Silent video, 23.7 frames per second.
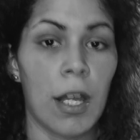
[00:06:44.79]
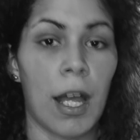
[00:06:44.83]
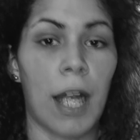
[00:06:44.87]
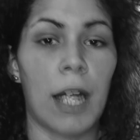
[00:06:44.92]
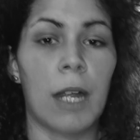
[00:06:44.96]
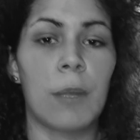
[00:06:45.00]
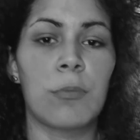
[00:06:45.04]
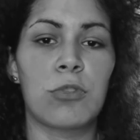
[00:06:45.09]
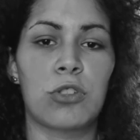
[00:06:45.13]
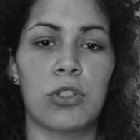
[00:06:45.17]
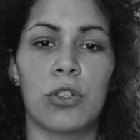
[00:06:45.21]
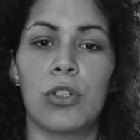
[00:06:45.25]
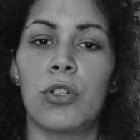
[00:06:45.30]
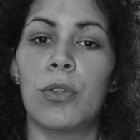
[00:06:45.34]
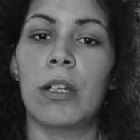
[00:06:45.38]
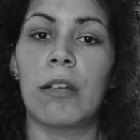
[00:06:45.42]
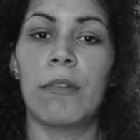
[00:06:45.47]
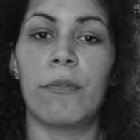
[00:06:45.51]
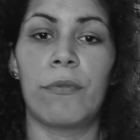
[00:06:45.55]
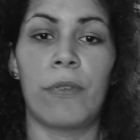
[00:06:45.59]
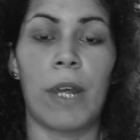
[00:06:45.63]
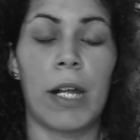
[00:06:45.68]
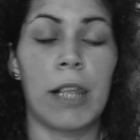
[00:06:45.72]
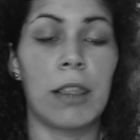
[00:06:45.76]
And I'm sure you
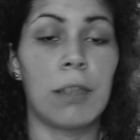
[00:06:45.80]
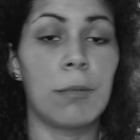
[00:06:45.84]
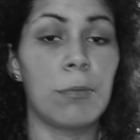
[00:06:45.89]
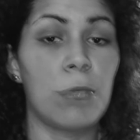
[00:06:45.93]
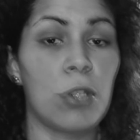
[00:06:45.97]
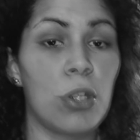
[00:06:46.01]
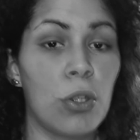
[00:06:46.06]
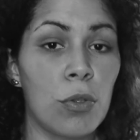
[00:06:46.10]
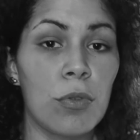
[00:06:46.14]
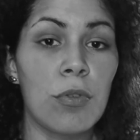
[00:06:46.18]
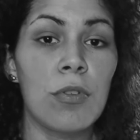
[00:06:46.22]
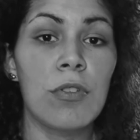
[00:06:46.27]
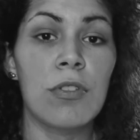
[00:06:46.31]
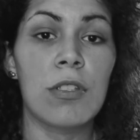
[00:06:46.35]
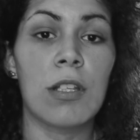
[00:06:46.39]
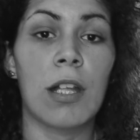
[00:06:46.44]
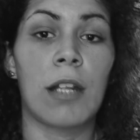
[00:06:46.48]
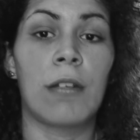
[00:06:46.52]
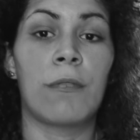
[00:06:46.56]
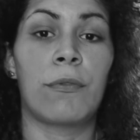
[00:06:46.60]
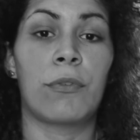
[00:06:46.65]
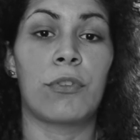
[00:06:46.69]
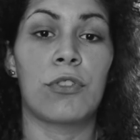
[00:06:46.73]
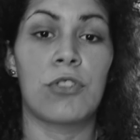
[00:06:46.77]
can find them used
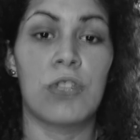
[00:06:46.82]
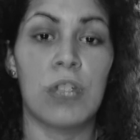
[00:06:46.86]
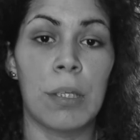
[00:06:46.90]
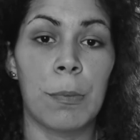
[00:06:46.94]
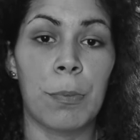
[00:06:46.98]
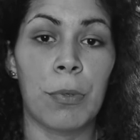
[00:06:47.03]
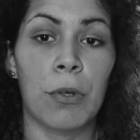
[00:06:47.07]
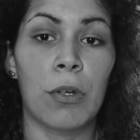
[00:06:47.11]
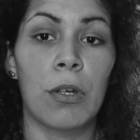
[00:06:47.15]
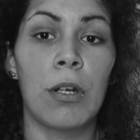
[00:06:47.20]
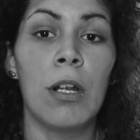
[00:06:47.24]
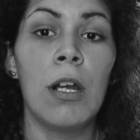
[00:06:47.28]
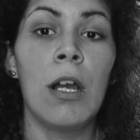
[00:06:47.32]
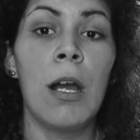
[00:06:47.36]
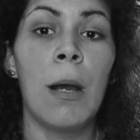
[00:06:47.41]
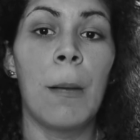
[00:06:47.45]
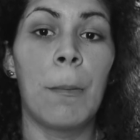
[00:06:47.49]
and for cheaper,